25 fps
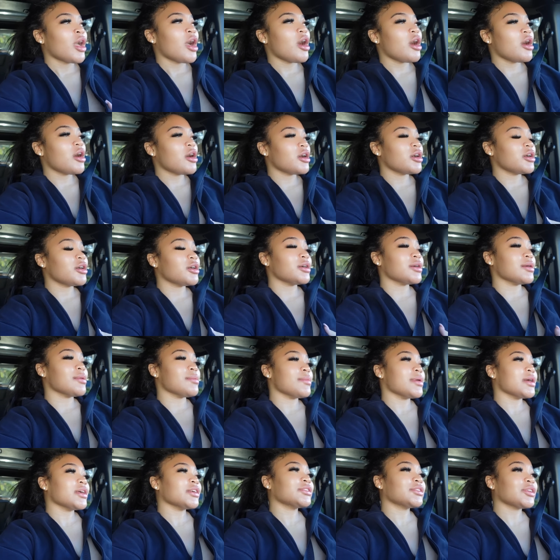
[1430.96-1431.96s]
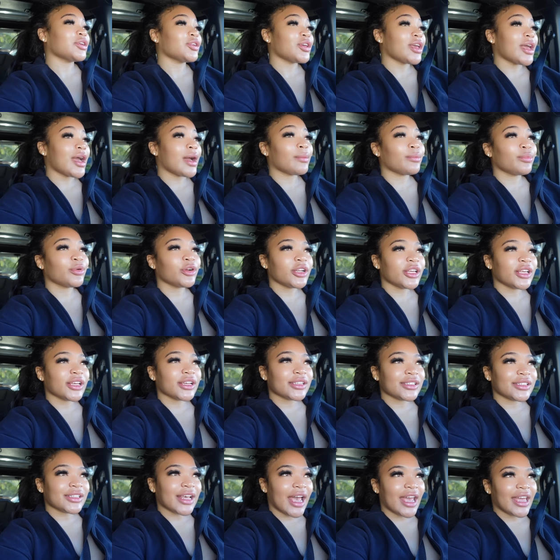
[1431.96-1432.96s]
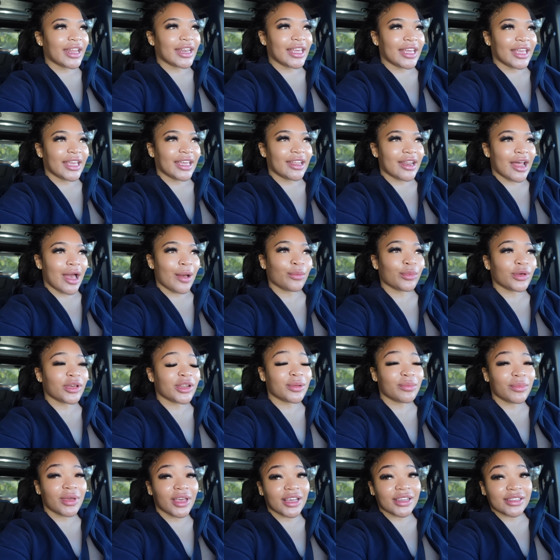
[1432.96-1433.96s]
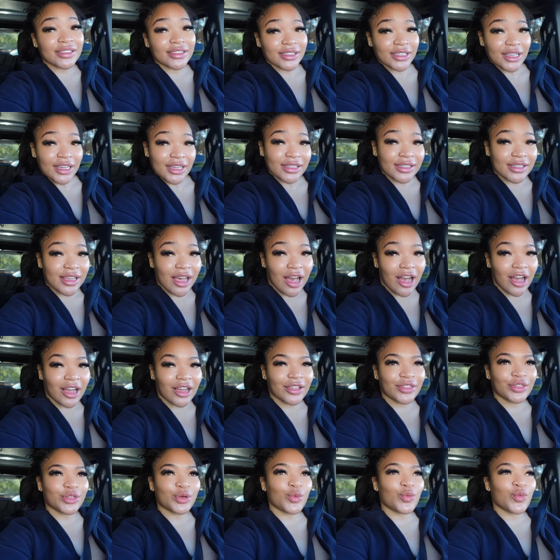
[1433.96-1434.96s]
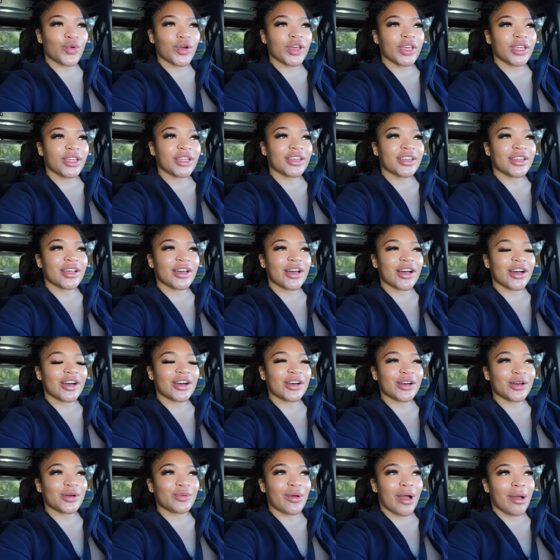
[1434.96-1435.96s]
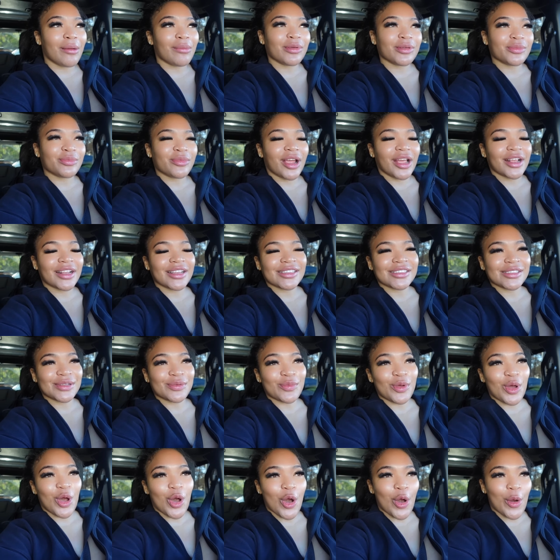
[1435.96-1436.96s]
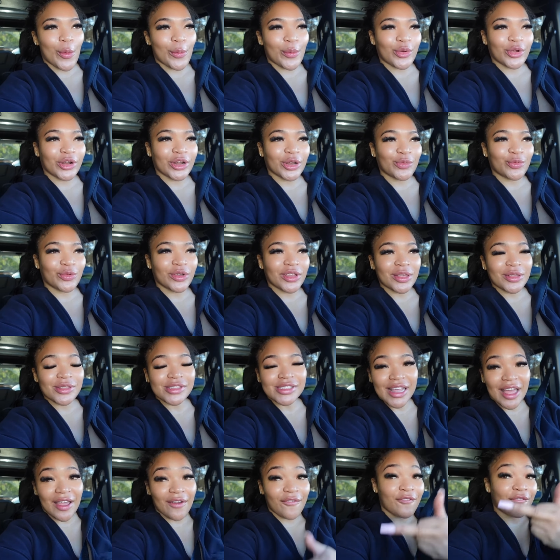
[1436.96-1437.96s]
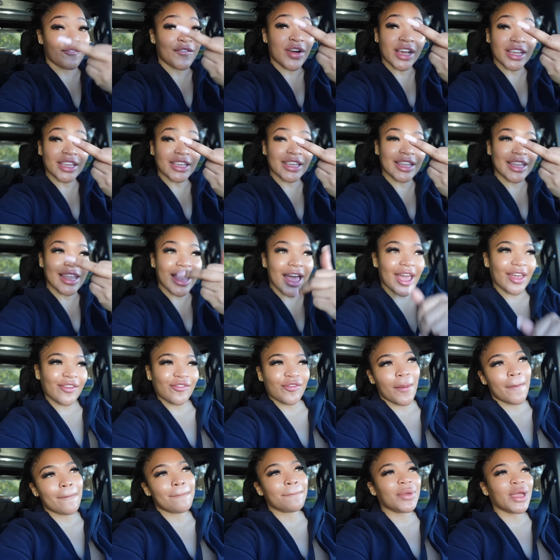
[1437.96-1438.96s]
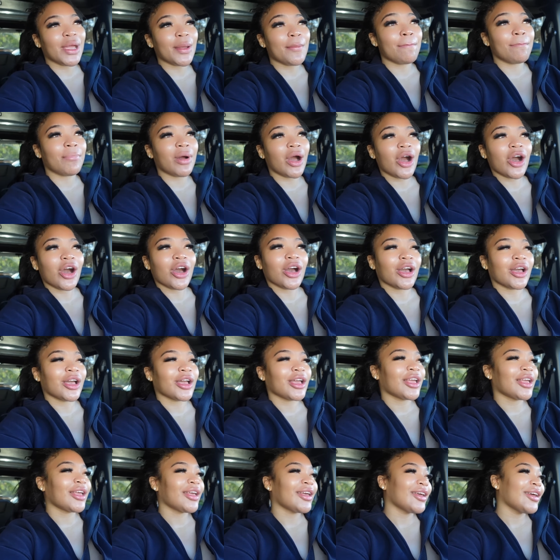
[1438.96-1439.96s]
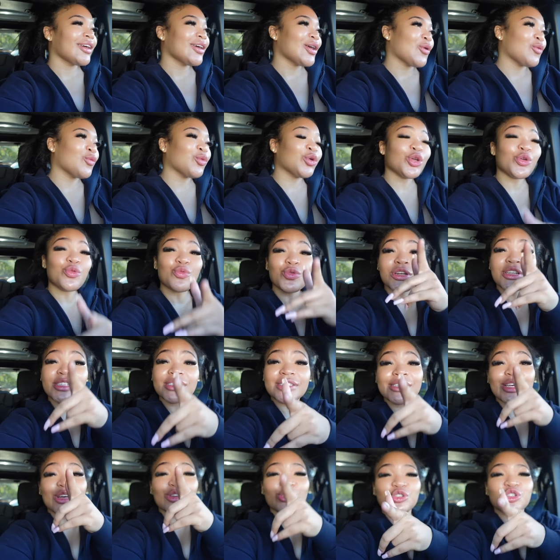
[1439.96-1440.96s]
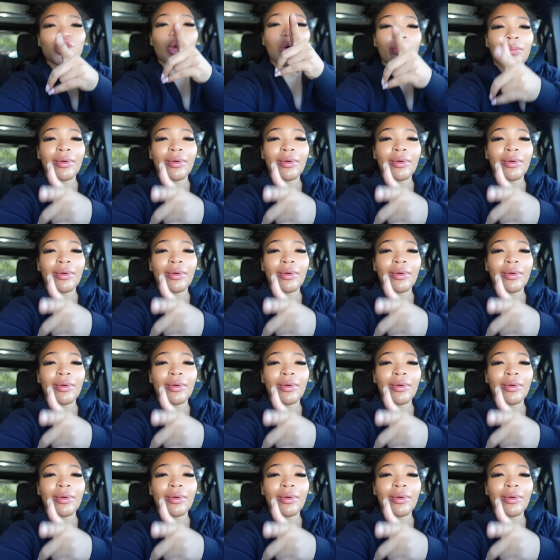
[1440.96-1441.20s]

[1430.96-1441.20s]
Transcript: um so yeah i'm pretty excited i'm gonna make a tiktok the one um i've been practicing all morning when he's like fuck your life bing bong what do you want to tell joe